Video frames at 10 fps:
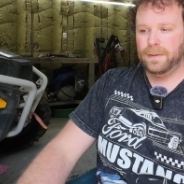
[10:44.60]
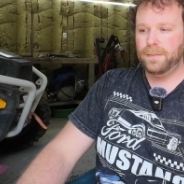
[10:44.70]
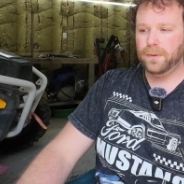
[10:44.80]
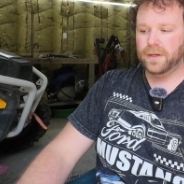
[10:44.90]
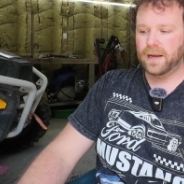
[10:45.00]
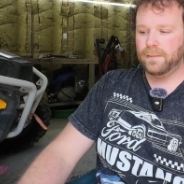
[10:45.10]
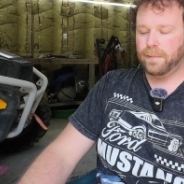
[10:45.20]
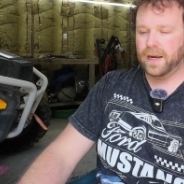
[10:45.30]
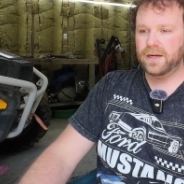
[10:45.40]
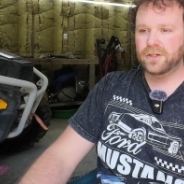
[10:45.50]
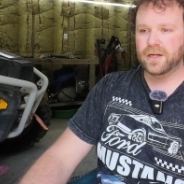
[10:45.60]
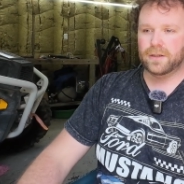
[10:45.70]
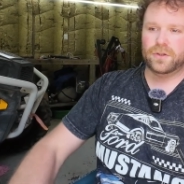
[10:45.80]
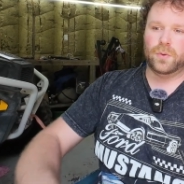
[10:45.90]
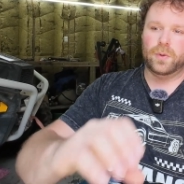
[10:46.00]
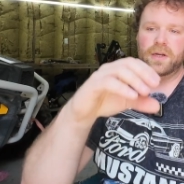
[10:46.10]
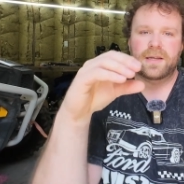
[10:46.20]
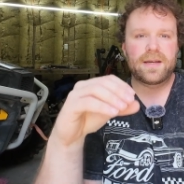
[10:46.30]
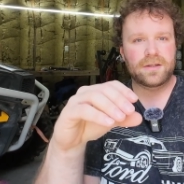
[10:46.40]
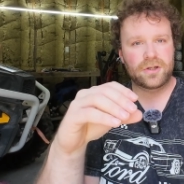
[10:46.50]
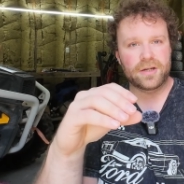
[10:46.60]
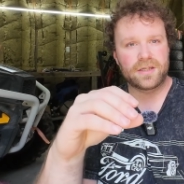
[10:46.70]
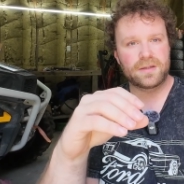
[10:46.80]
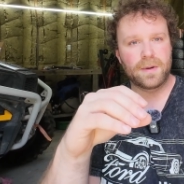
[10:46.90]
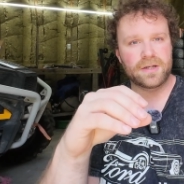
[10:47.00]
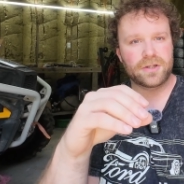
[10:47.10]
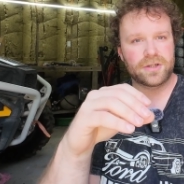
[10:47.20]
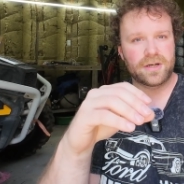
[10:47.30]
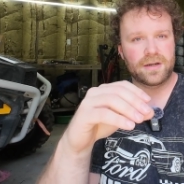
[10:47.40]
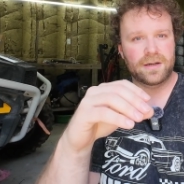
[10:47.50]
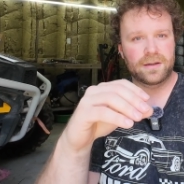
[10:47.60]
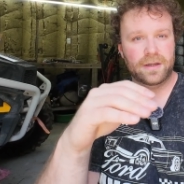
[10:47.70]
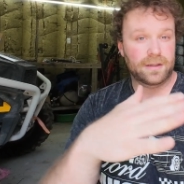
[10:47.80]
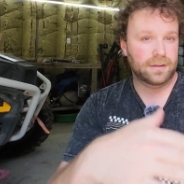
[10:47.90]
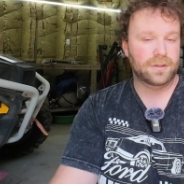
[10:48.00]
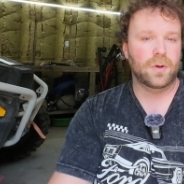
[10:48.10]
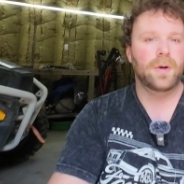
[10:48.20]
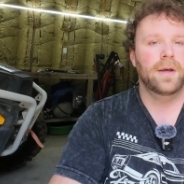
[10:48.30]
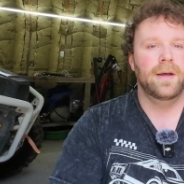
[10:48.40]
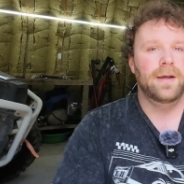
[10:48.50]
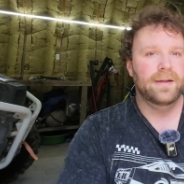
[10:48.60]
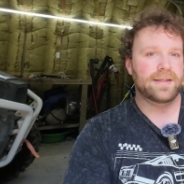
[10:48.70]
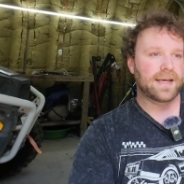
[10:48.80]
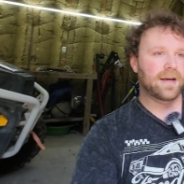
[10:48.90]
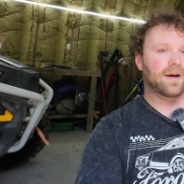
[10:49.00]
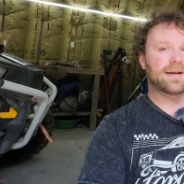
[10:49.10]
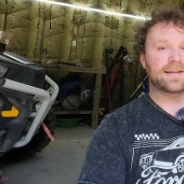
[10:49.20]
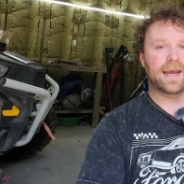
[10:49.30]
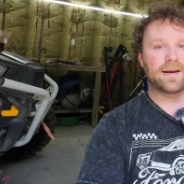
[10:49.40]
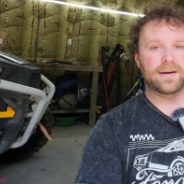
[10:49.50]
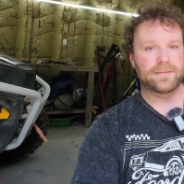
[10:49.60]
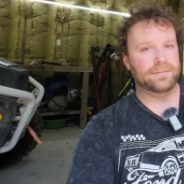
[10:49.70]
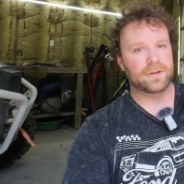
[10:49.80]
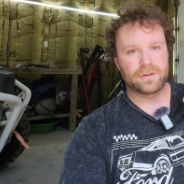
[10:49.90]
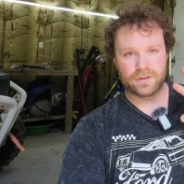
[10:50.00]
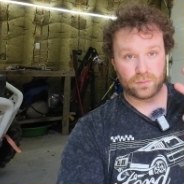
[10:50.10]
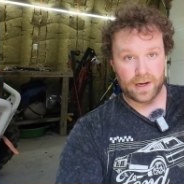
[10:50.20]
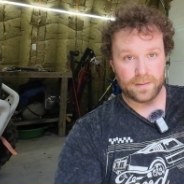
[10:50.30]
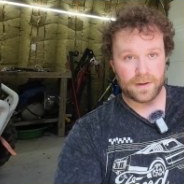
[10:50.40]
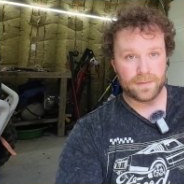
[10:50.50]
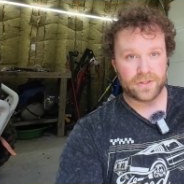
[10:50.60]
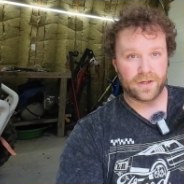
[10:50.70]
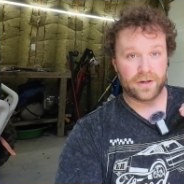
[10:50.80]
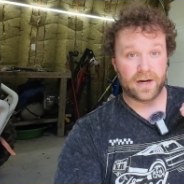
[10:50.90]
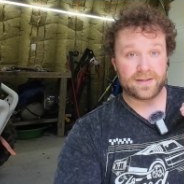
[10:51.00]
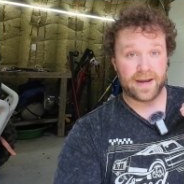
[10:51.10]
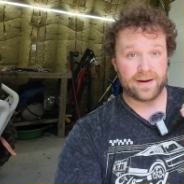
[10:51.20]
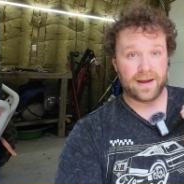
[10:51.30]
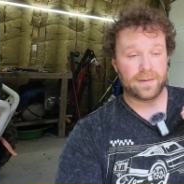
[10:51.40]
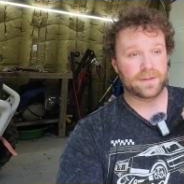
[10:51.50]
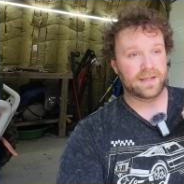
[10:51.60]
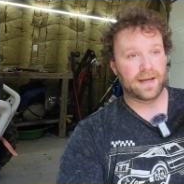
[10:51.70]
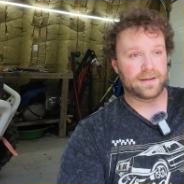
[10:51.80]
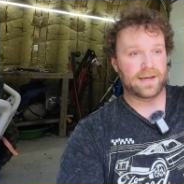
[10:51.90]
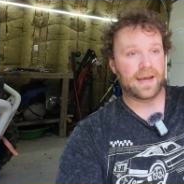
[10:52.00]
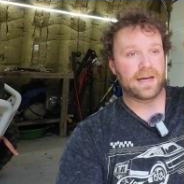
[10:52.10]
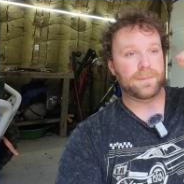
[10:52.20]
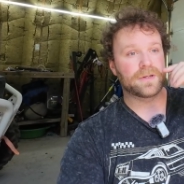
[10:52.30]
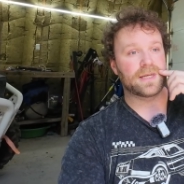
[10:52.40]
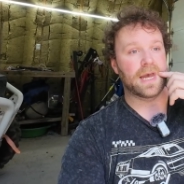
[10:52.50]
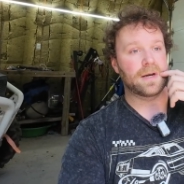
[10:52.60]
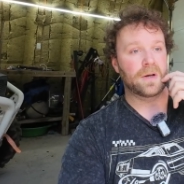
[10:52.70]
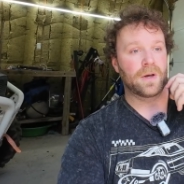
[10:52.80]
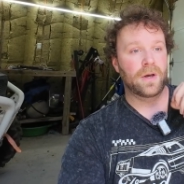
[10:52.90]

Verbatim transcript: people get impatient. So it takes just as much, like, so let's say you're at 10, just random numbers here, you're at 10 amps to get it to 80%.